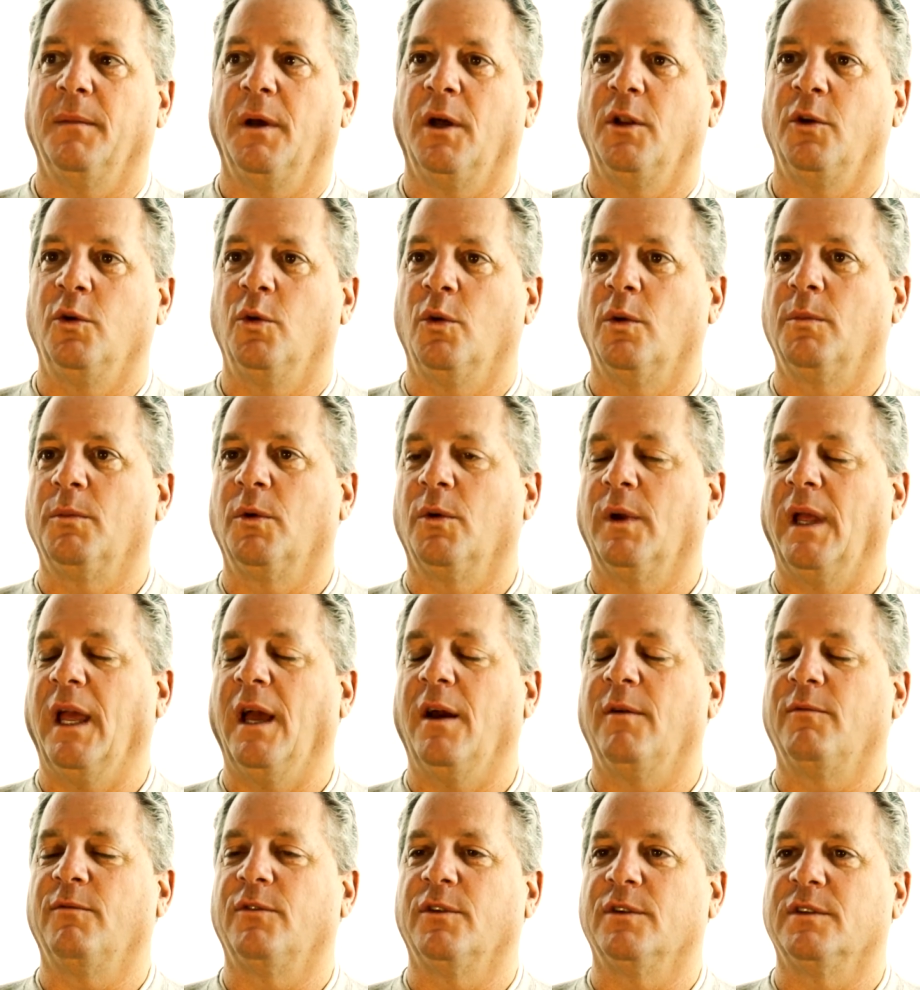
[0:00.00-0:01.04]
A normal
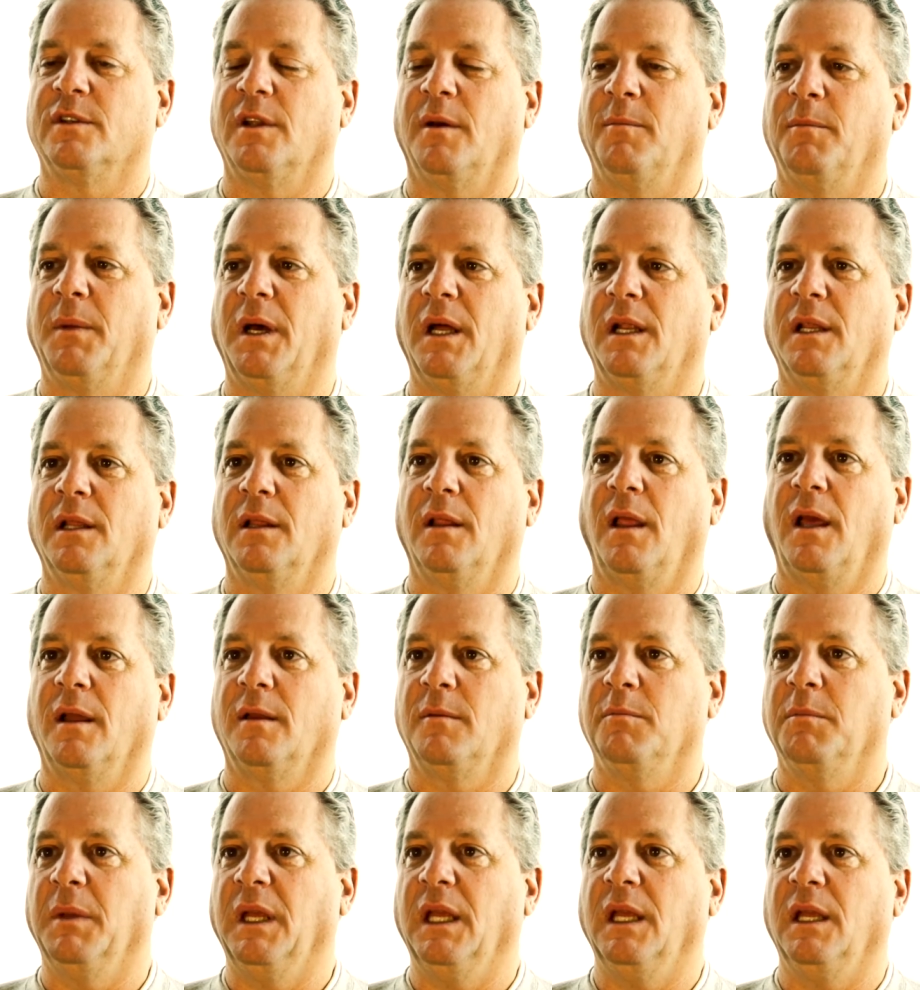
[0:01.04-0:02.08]
count for somebody like
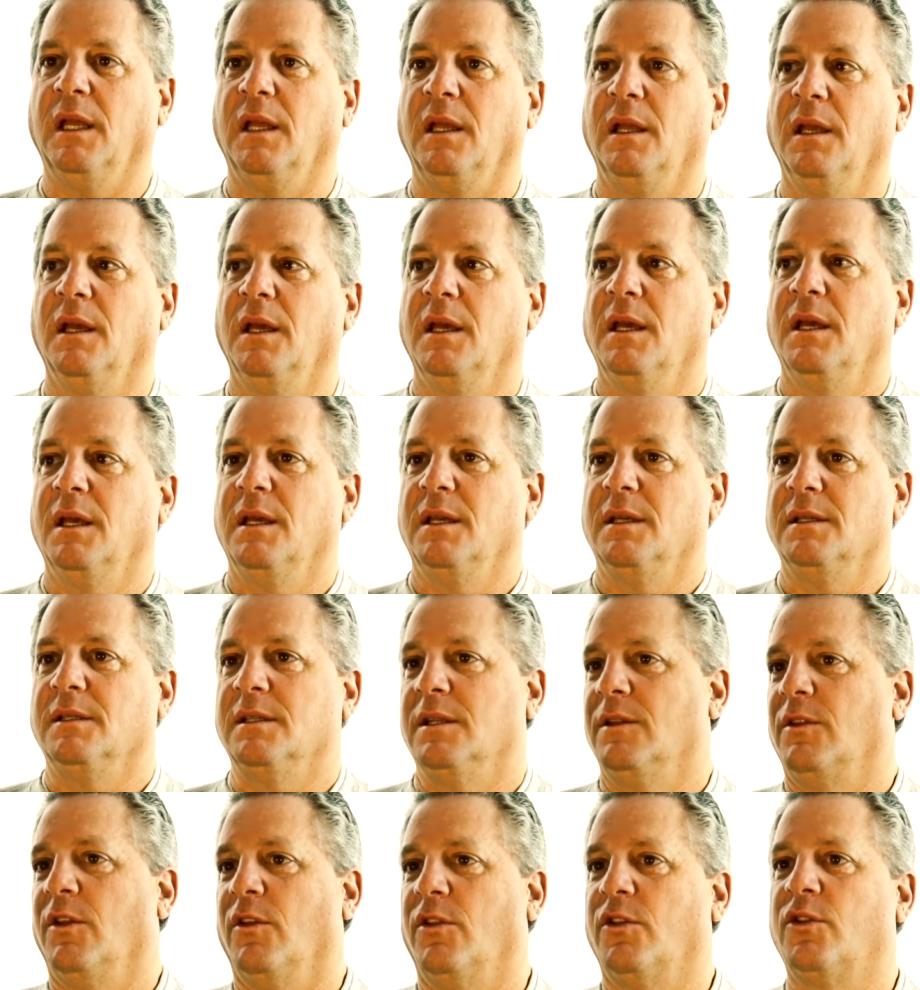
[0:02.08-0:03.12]
me is
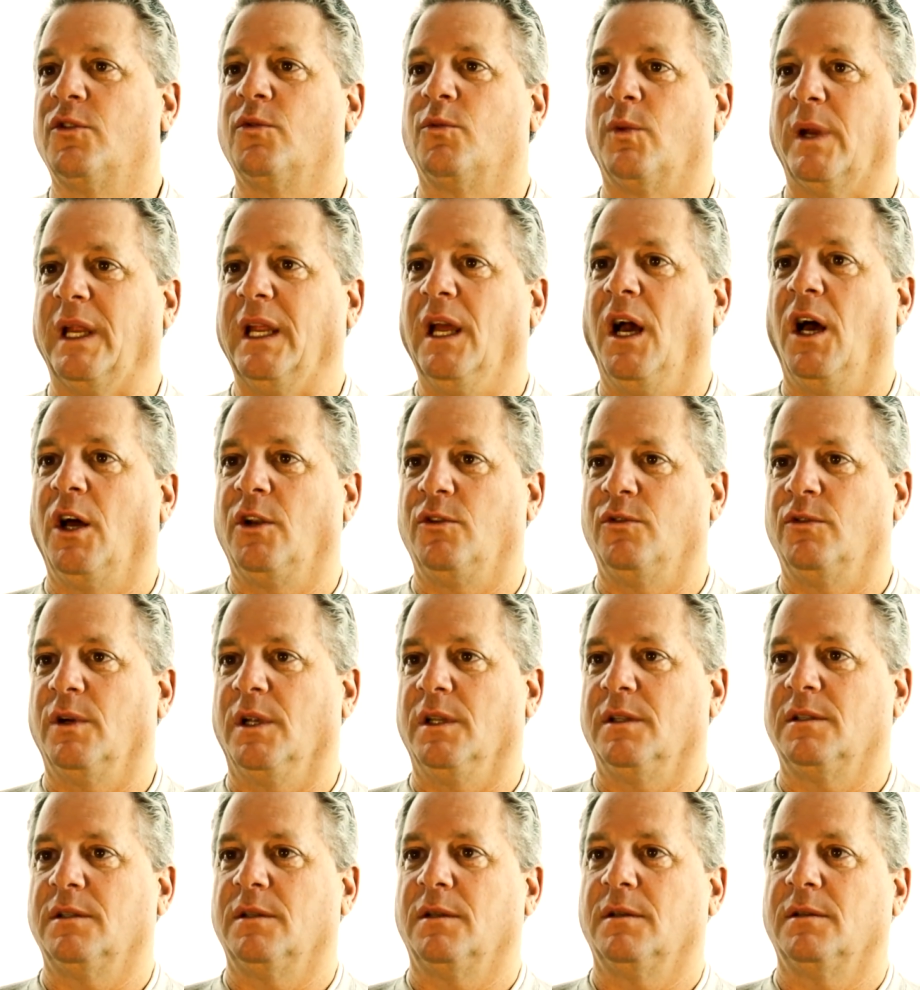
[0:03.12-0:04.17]
in the
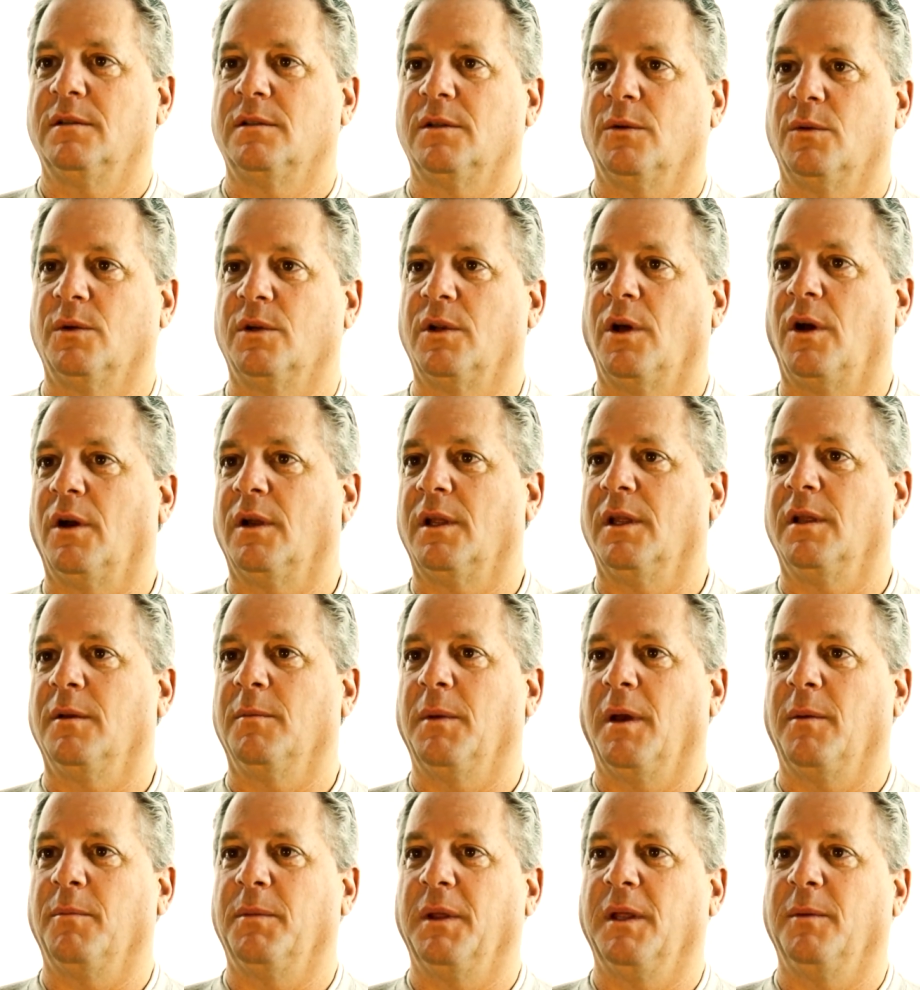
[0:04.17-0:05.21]
300s. So we're talking
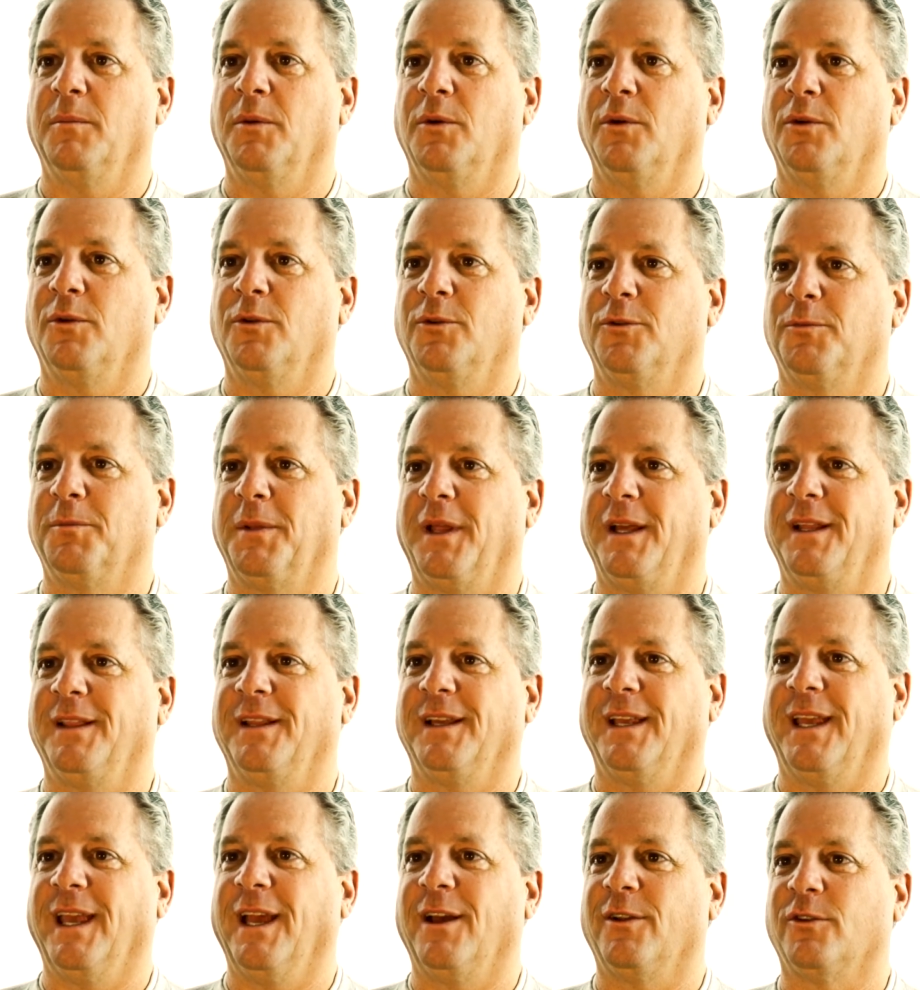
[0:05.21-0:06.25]
about people whose
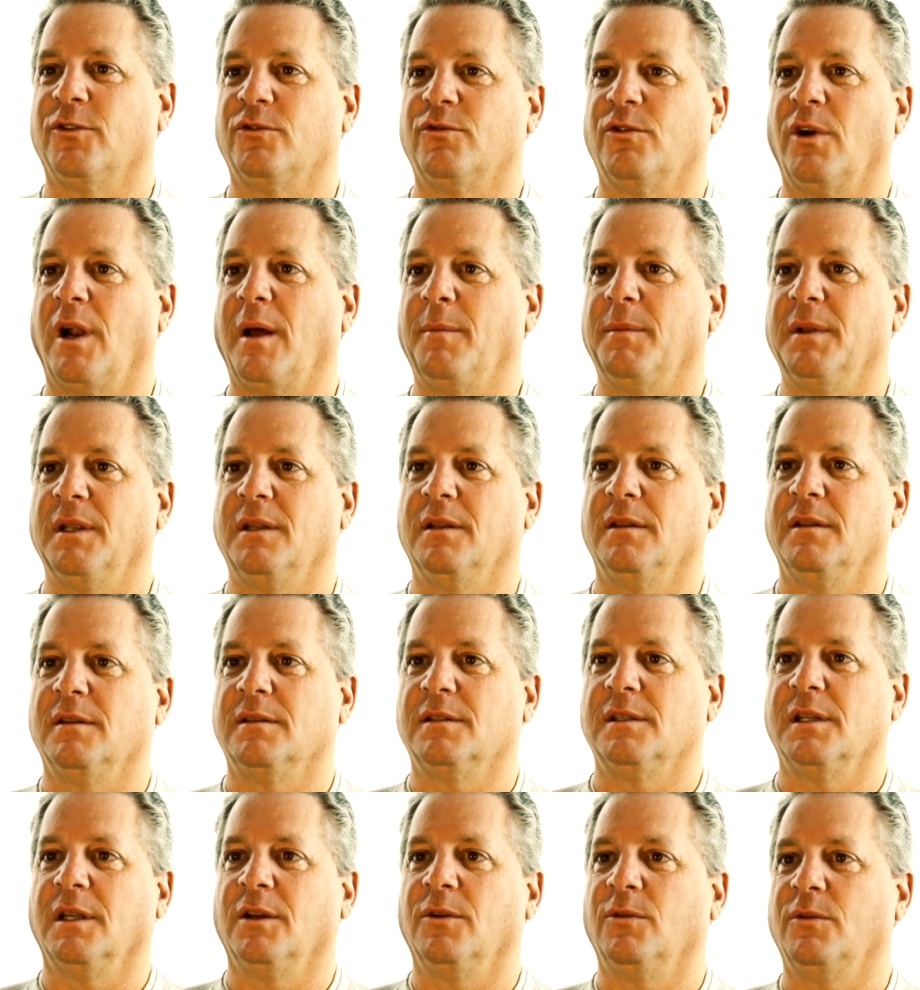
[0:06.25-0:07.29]
platelet counts drop into the
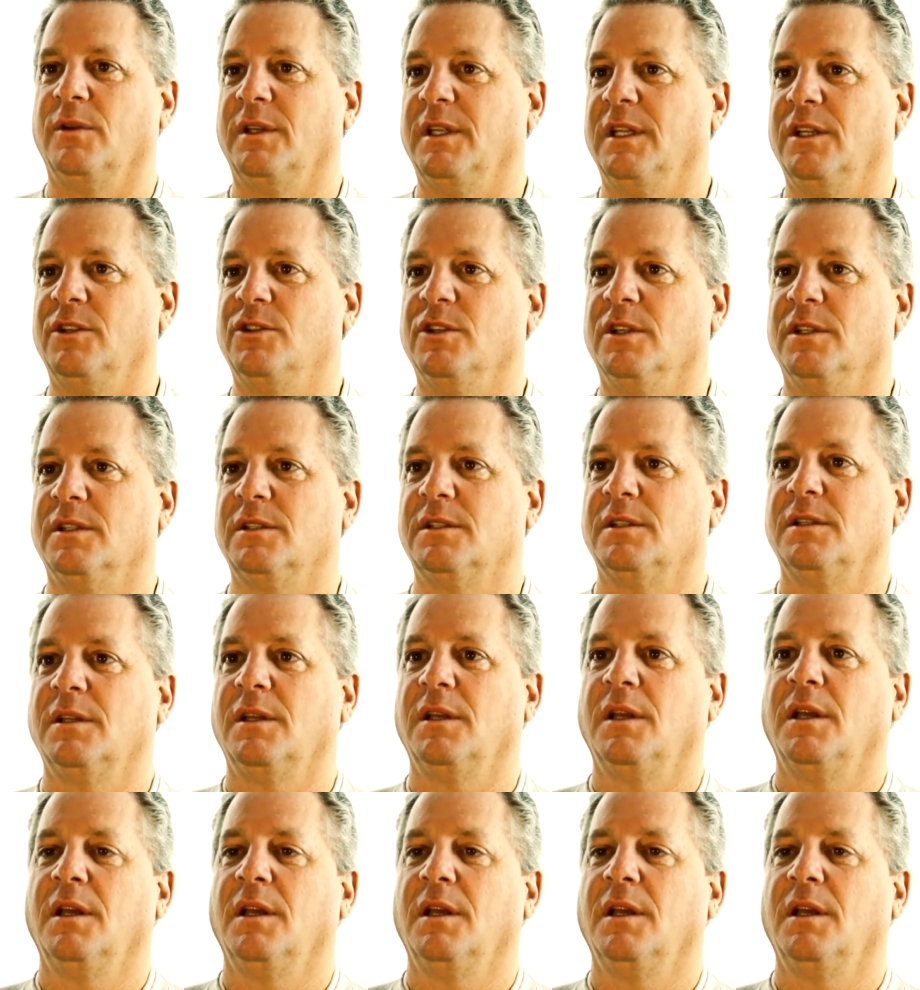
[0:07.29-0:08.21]
single digits.